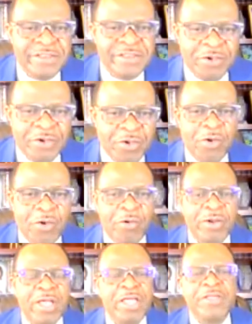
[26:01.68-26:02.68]
your goal.
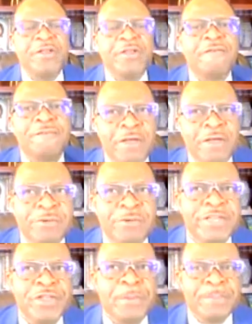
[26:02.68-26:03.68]
You're not
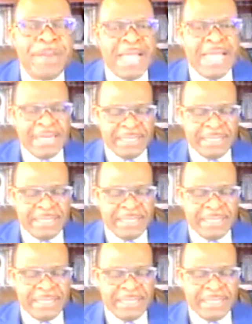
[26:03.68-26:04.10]
following your plan.